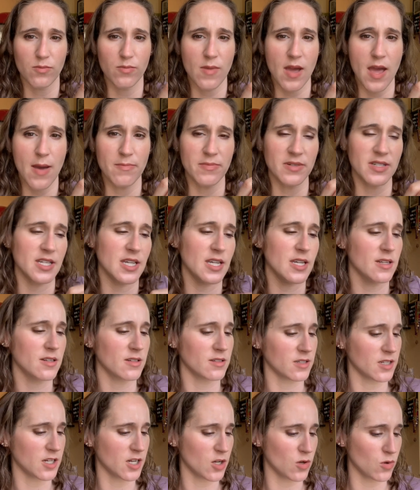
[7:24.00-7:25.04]
empty and
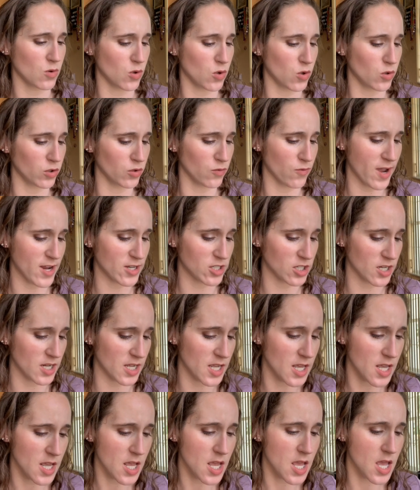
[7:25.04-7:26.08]
you know old and ratchety.
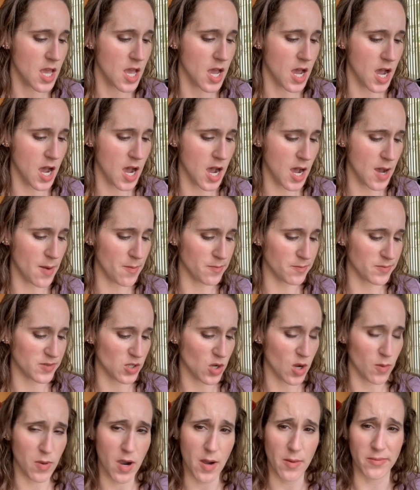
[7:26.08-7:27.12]
Um, so
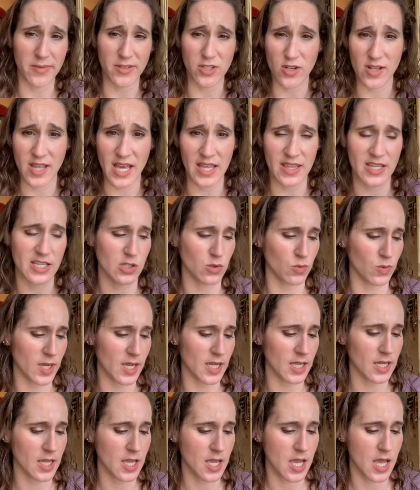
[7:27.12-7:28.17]
I'll probably do that this
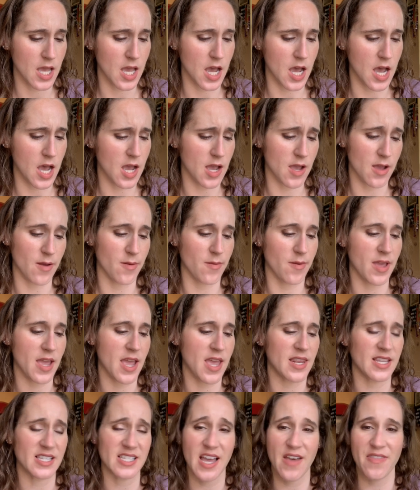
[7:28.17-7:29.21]
week.
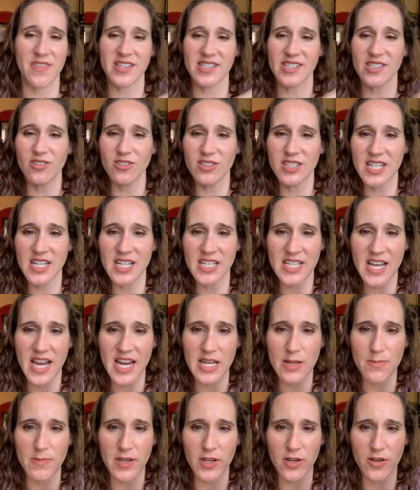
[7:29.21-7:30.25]
And it's got this little teeny
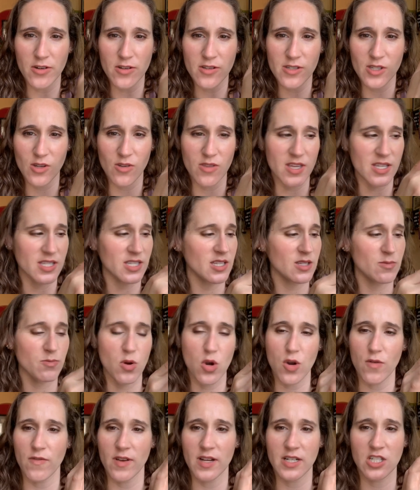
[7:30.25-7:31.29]
tiny mirror. So this is
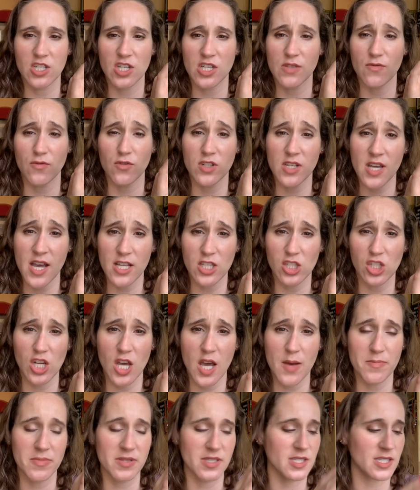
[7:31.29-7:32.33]
perfect just for touch
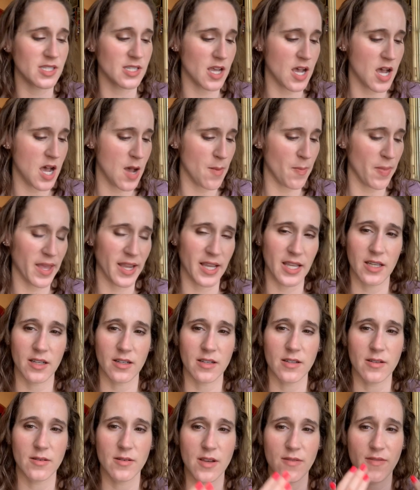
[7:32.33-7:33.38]
ups. Um, like
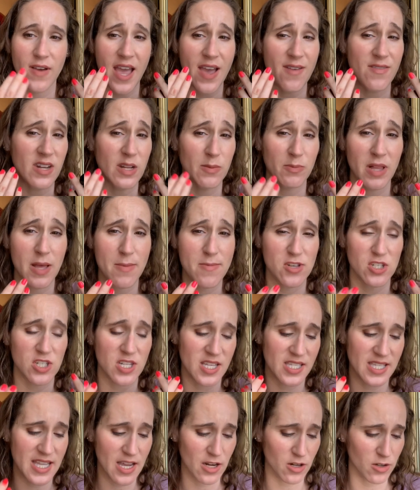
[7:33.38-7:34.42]
if I have any
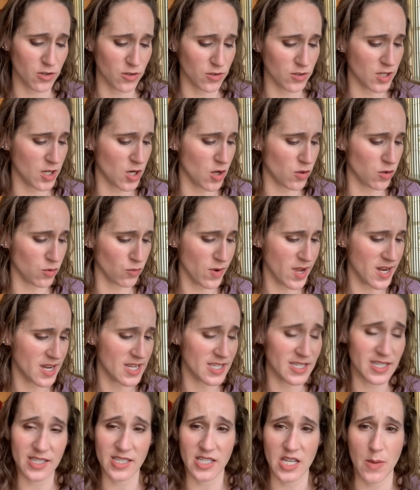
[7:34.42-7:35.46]
blemishes that are, you know, the
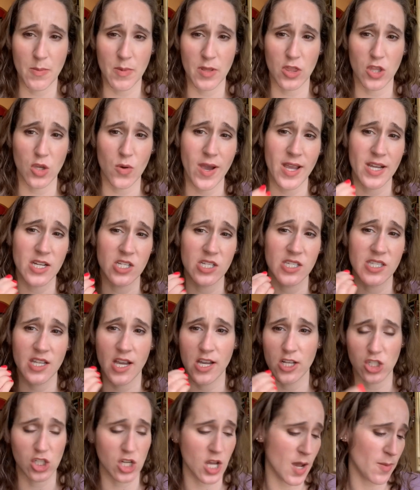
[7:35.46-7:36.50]
redness is coming through, I can just
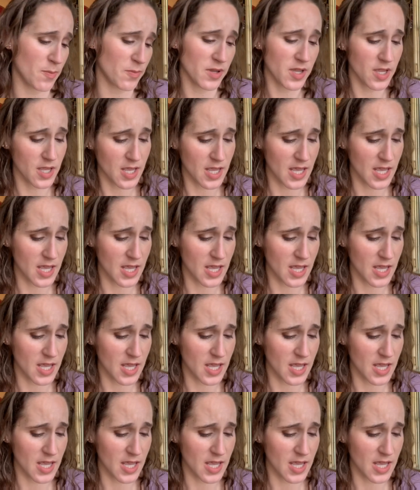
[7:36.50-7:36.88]
touch up.